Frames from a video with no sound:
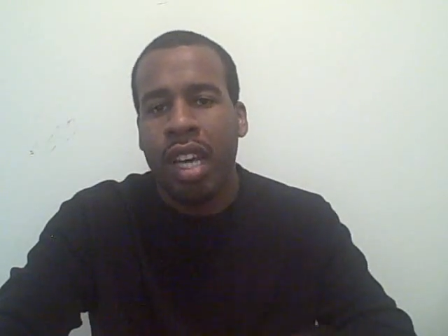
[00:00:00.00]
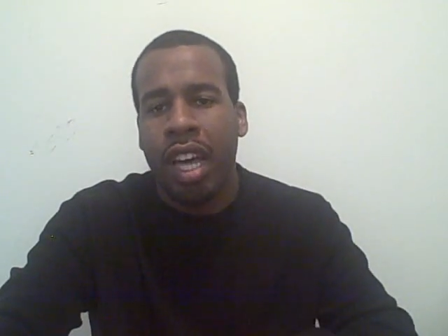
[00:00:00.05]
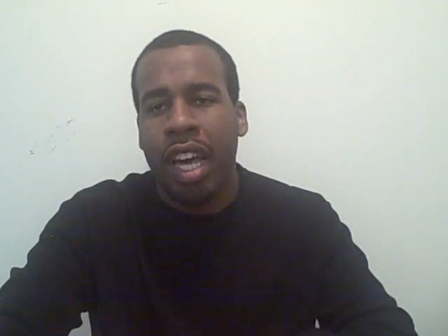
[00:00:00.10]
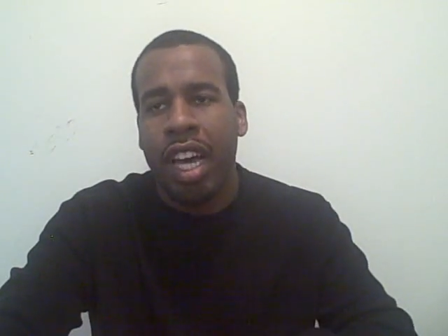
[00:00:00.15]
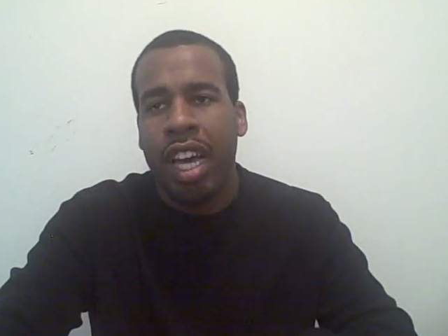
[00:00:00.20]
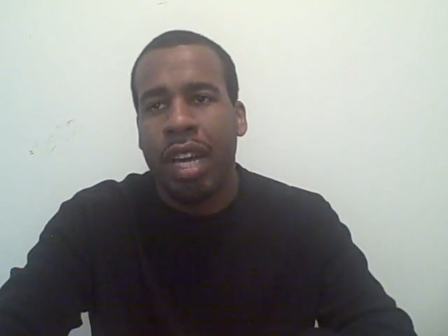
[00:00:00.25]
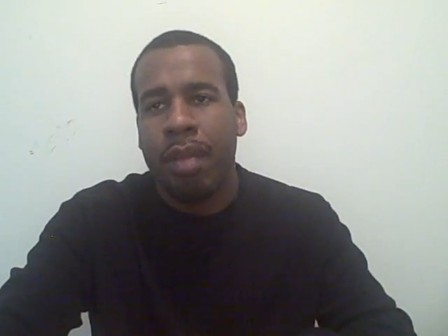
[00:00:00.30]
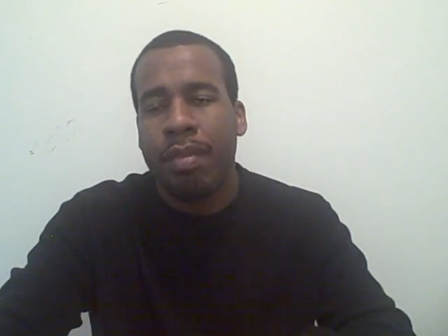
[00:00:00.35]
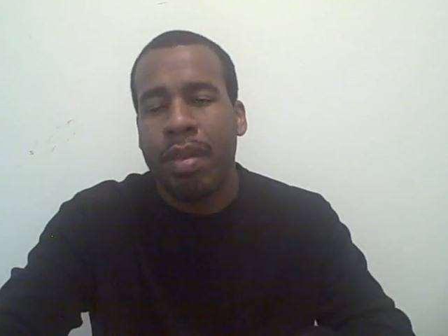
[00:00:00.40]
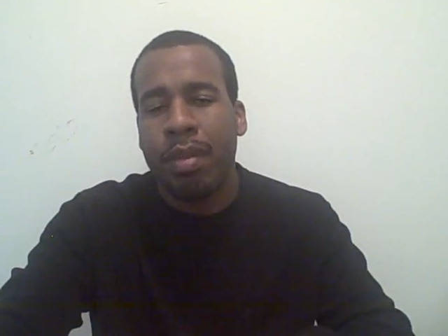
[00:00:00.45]

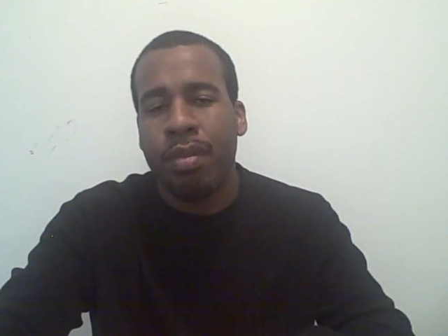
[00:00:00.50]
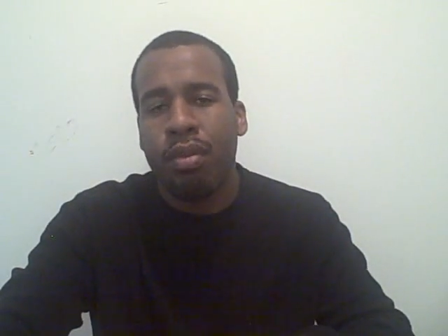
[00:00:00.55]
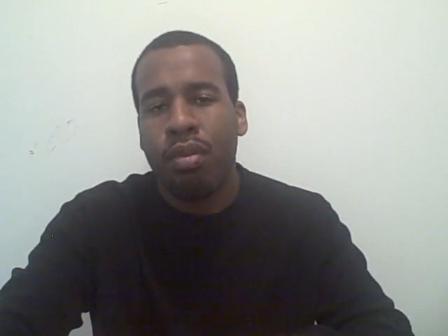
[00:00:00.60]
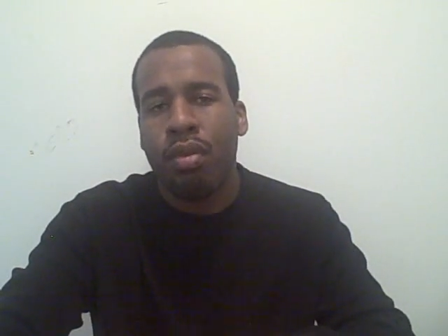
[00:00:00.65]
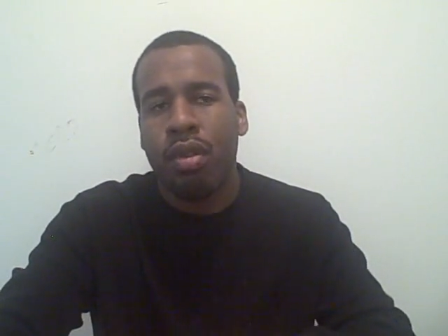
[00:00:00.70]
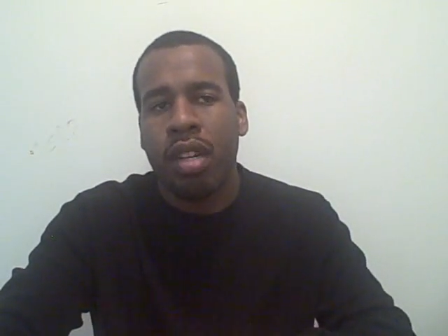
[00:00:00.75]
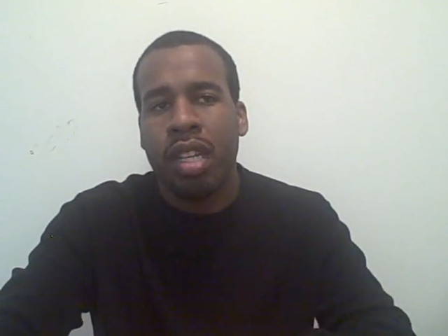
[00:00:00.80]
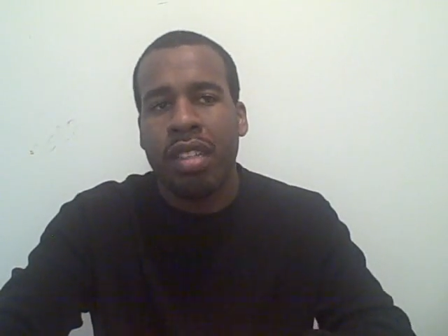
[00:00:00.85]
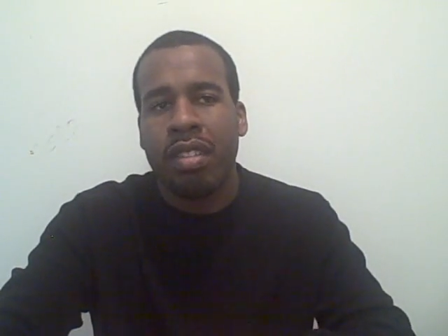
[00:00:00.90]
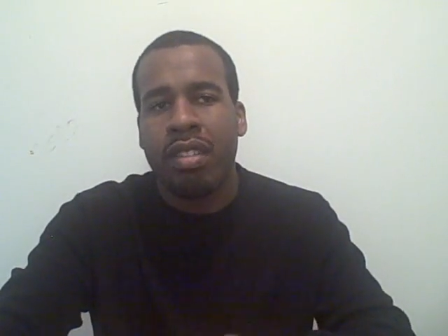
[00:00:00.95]
and people
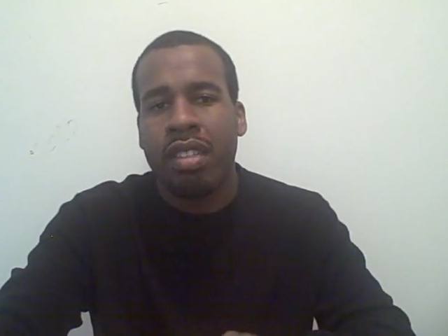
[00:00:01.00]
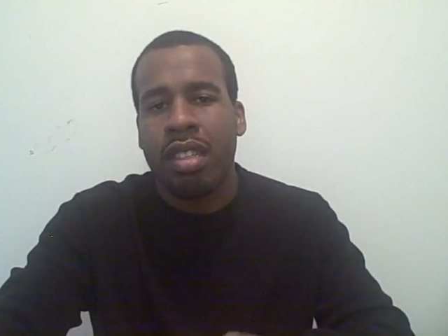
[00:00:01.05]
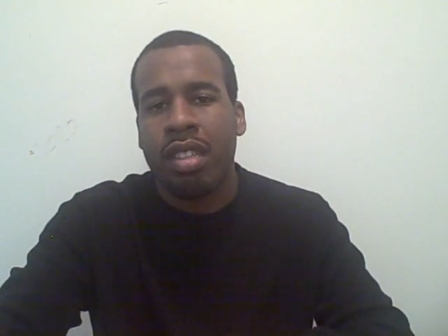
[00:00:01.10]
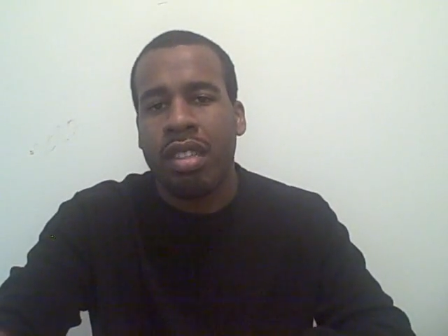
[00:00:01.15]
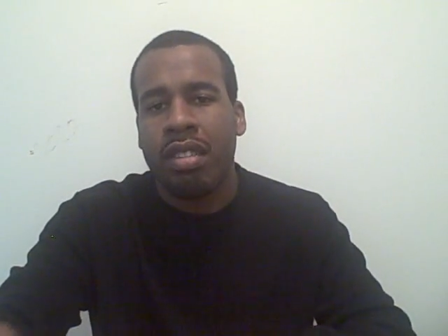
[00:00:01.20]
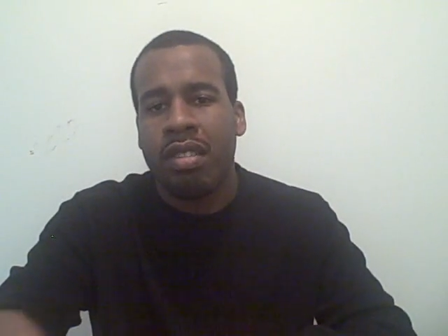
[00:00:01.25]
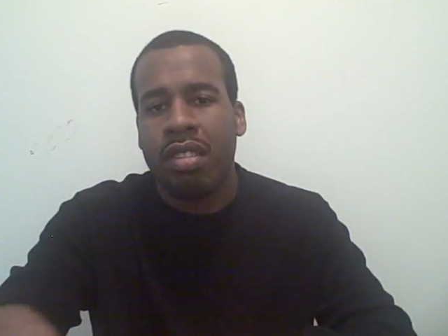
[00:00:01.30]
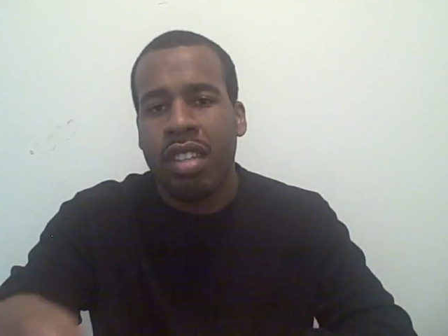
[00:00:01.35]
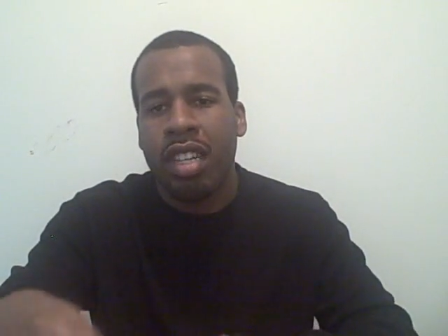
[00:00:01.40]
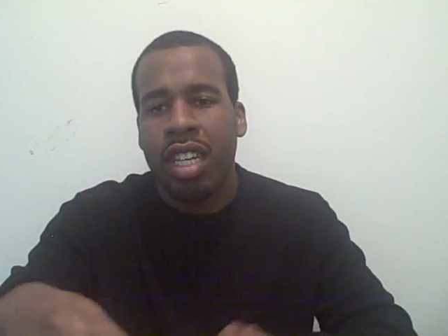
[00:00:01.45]
will
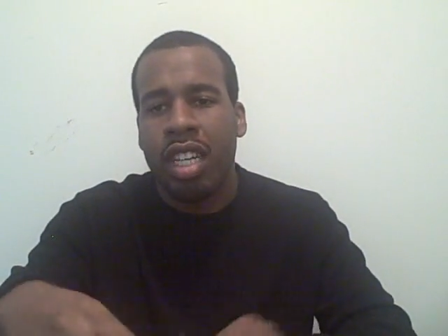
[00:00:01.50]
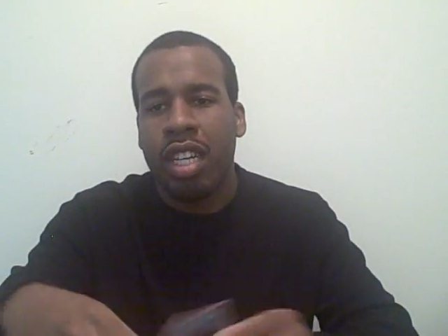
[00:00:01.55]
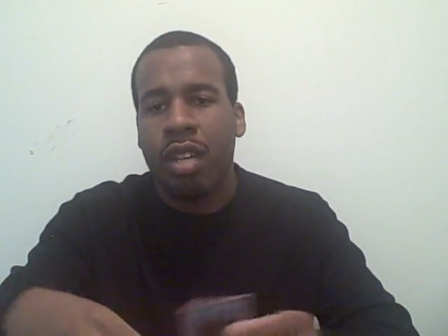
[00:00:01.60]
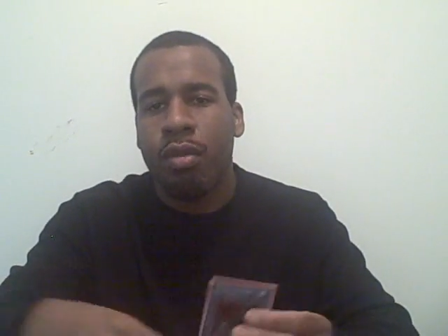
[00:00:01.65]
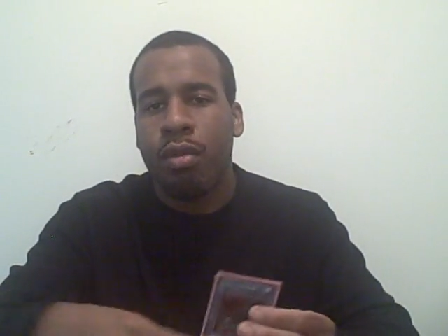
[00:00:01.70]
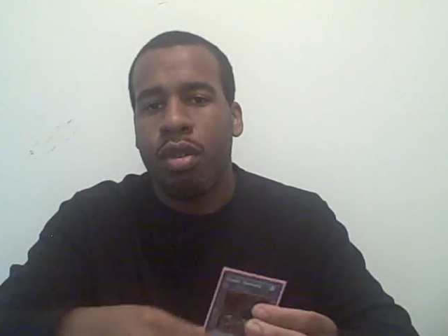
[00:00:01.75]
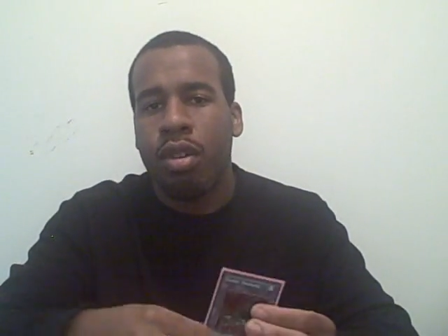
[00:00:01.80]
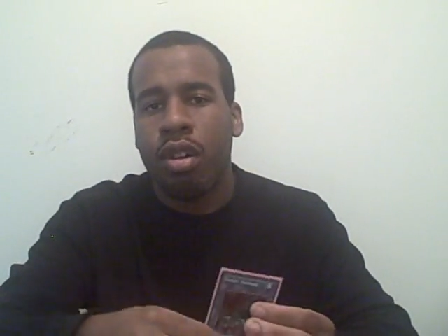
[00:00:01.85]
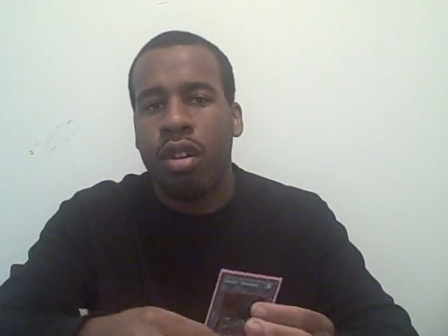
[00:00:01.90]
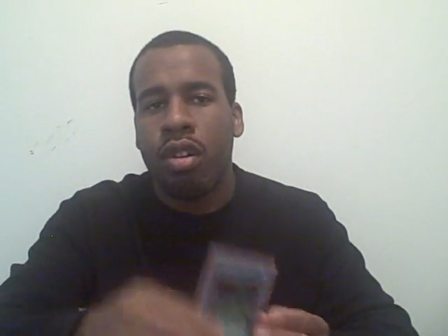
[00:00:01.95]
instantly say,
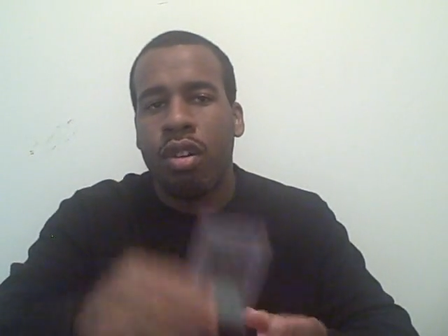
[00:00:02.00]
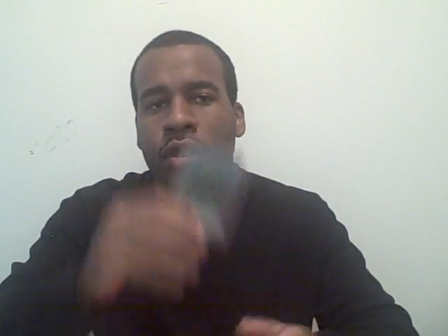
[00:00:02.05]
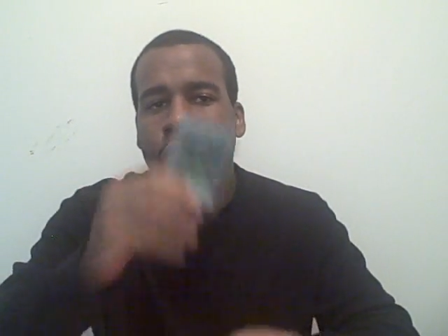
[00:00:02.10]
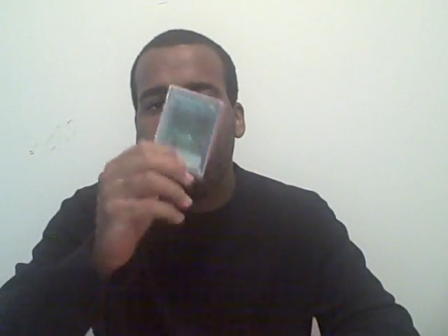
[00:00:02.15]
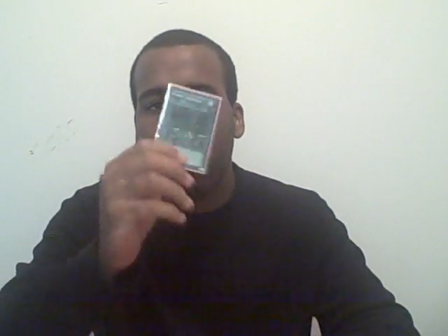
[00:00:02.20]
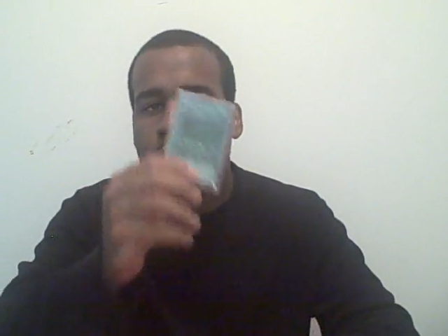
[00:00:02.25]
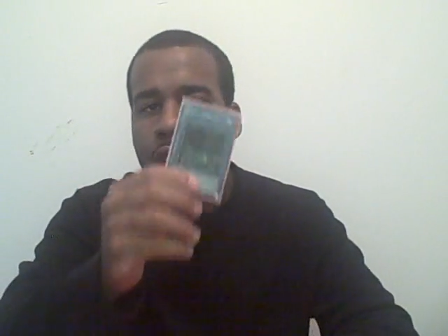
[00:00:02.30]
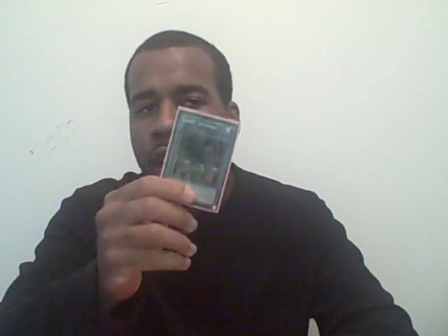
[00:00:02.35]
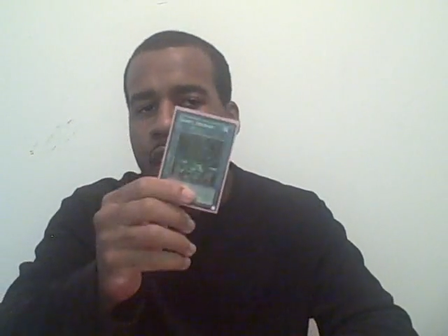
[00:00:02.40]
well,